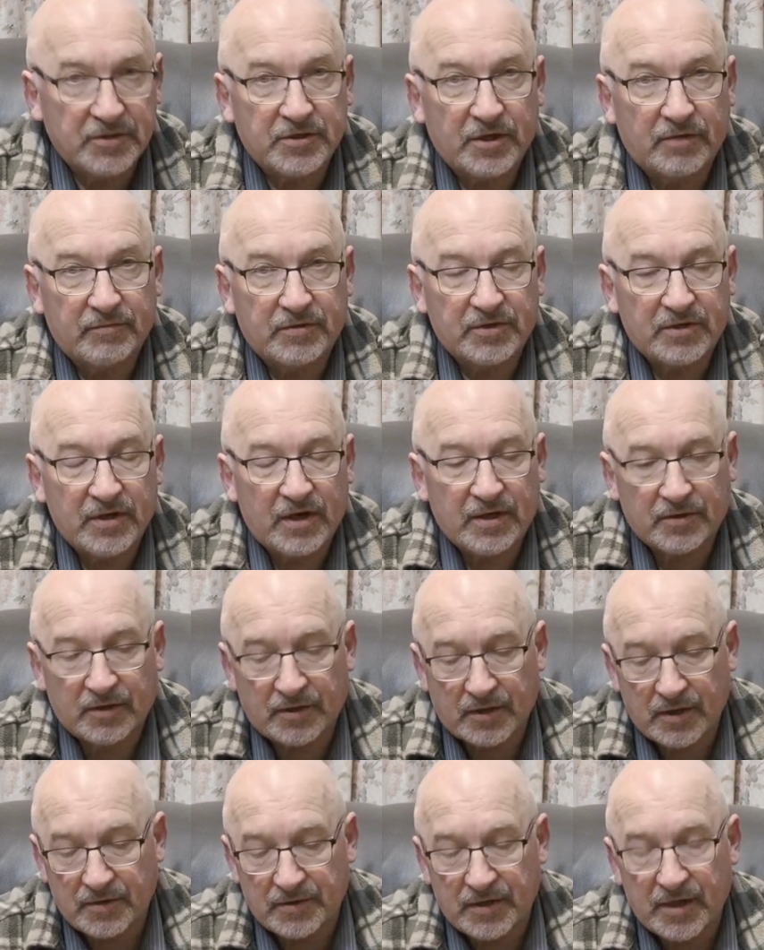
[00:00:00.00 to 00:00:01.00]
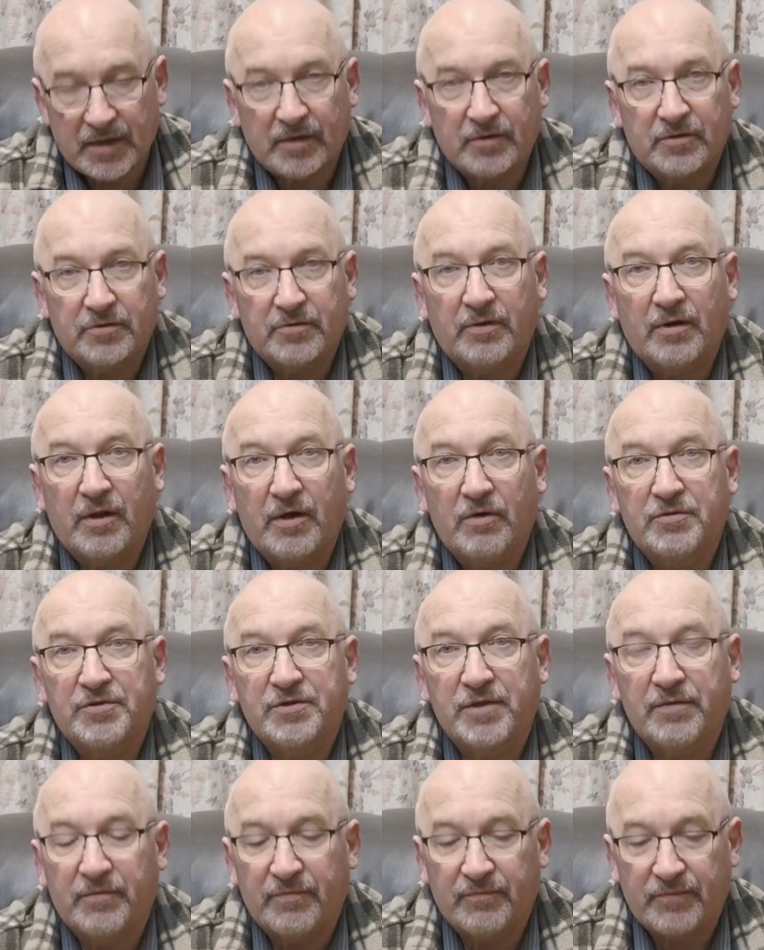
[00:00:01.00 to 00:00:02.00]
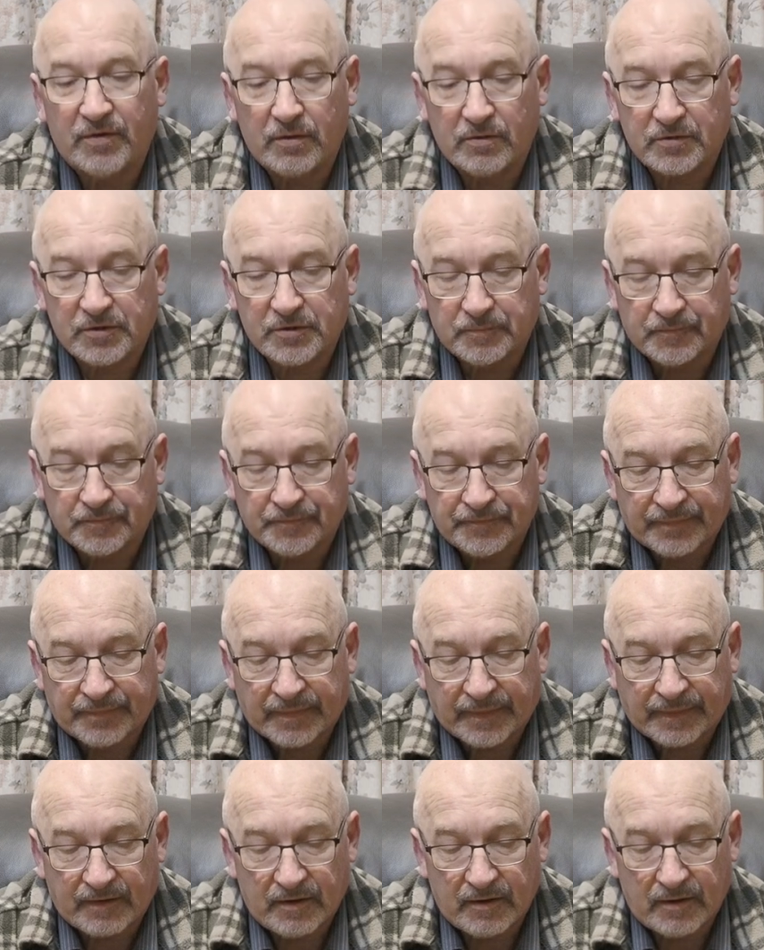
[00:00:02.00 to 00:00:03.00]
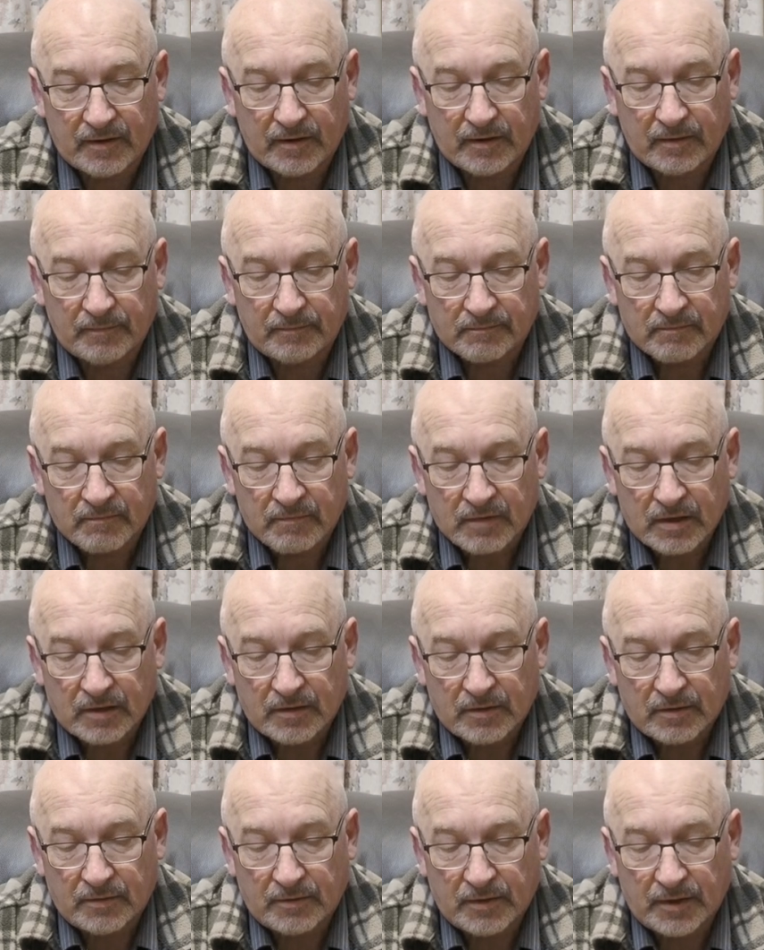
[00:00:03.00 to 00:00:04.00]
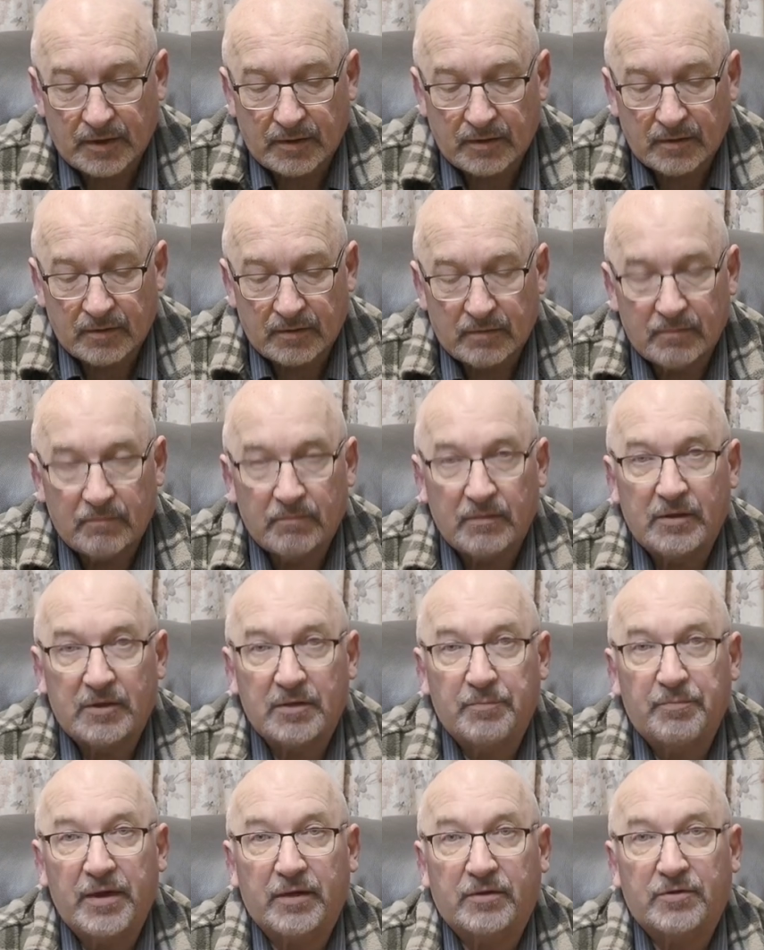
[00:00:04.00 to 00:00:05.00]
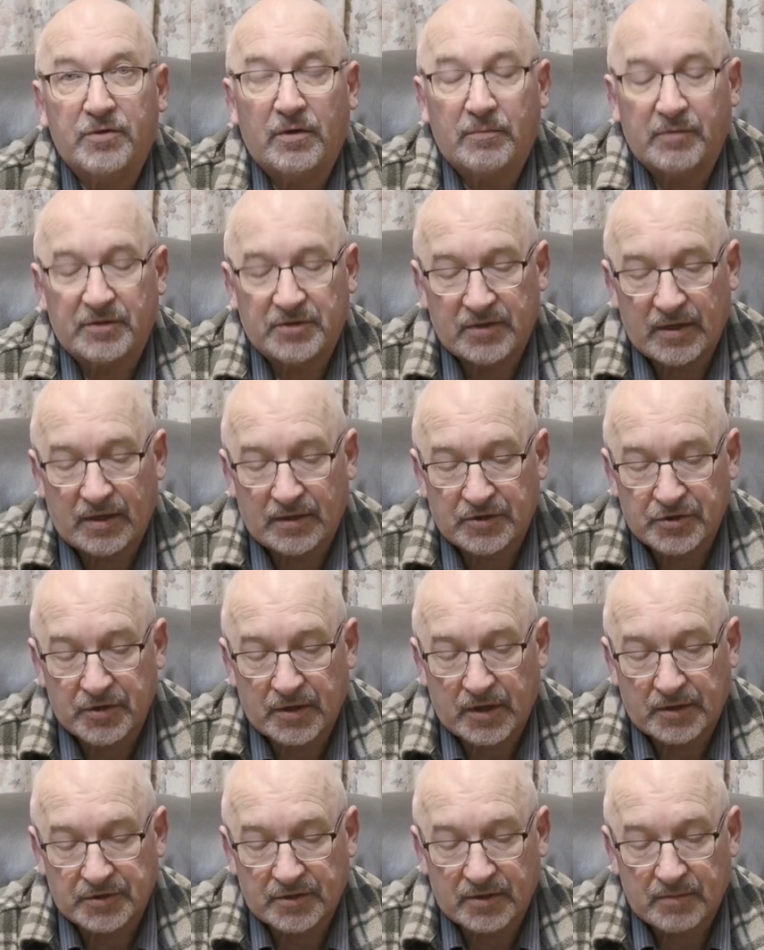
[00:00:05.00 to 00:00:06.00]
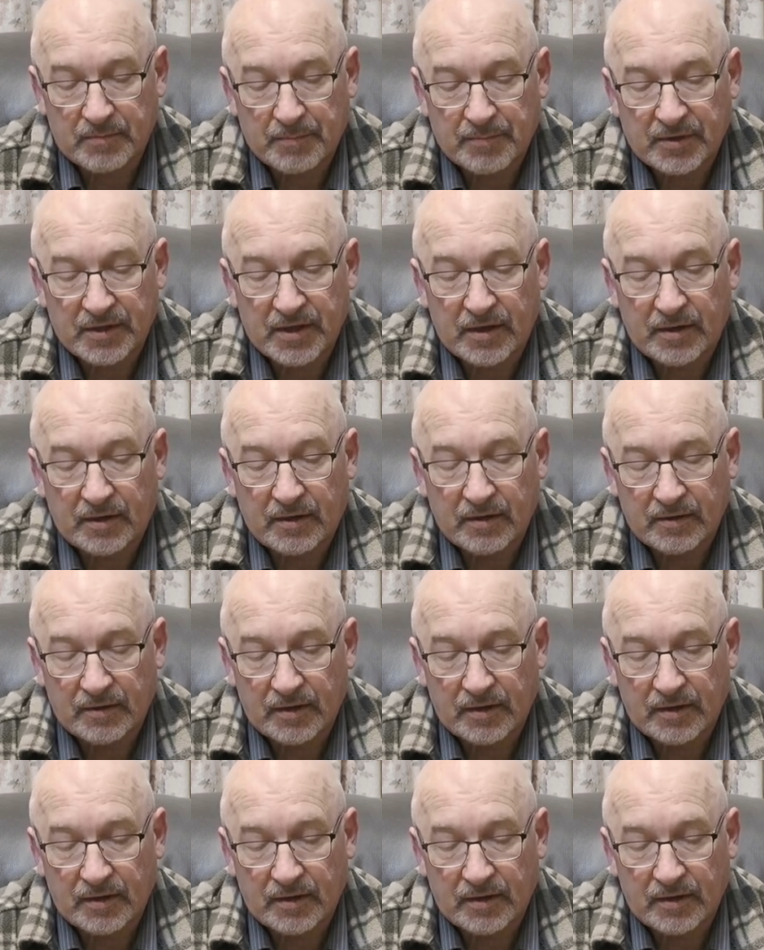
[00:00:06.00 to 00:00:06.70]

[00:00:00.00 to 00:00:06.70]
So if it's starting to go down into the low 7 volts, then it's about time to start charging them up again.